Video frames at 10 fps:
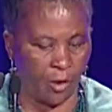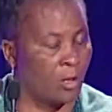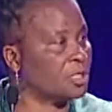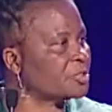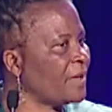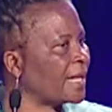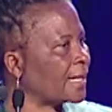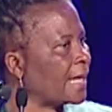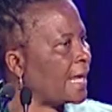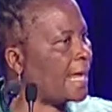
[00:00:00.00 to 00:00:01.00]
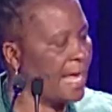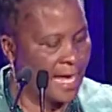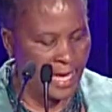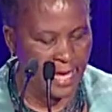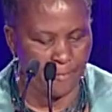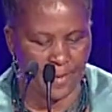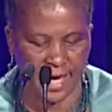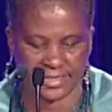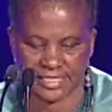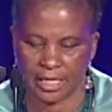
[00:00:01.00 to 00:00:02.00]
ultimately
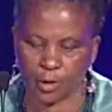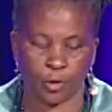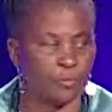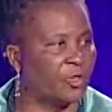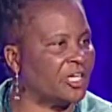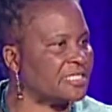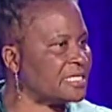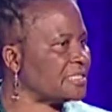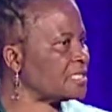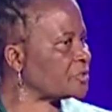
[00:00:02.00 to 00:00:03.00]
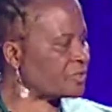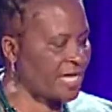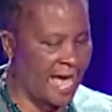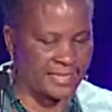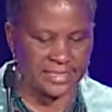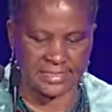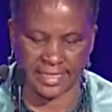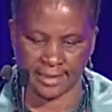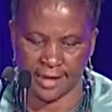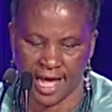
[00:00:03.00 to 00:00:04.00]
impacting communities and societies
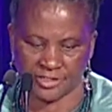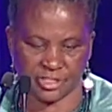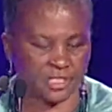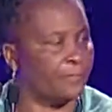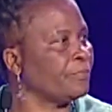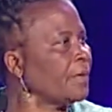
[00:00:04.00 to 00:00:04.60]
at large.